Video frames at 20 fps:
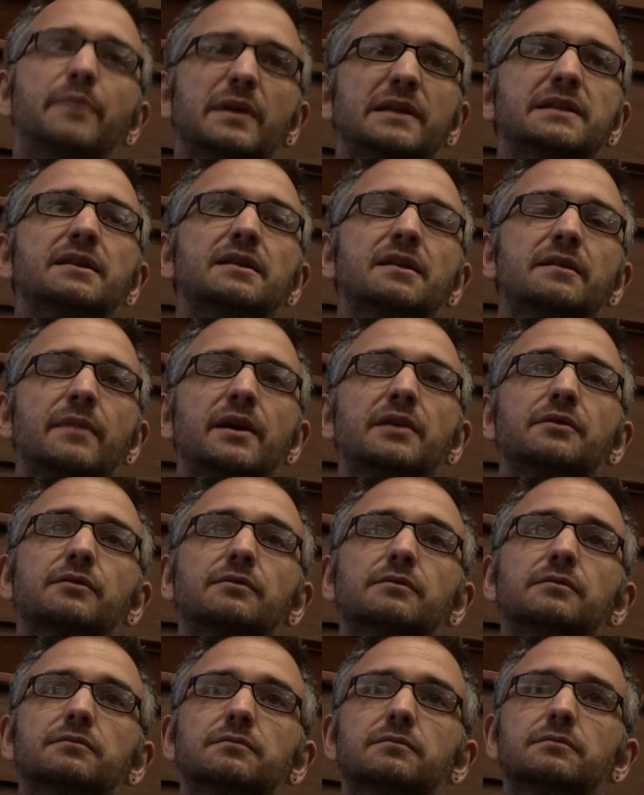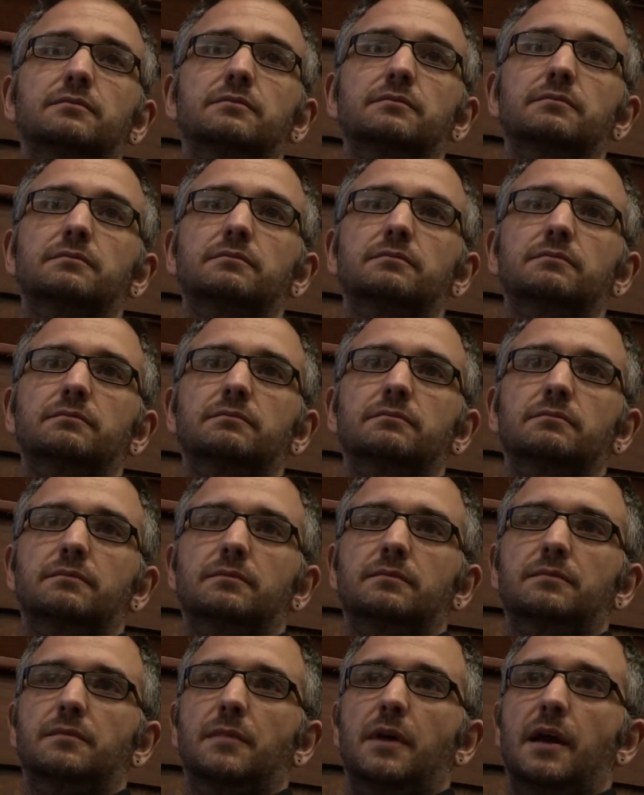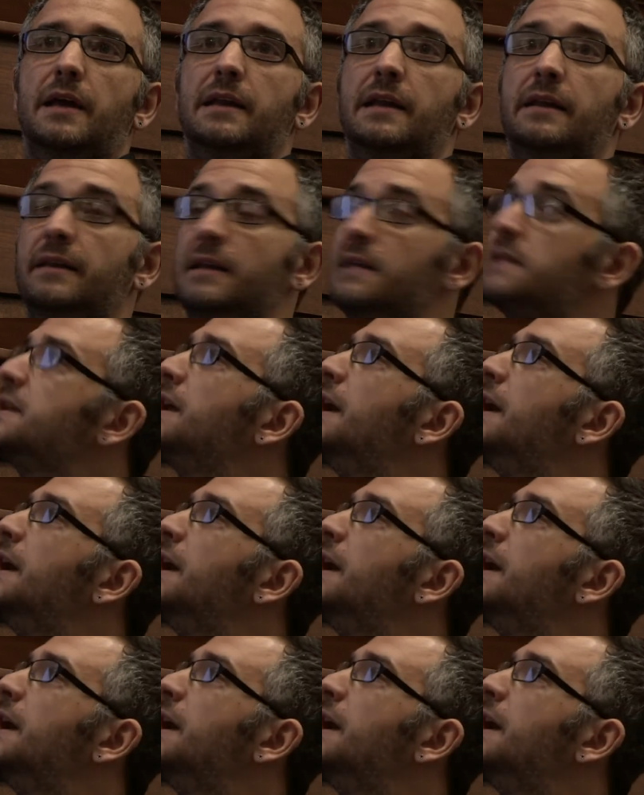bit in the middle. And in this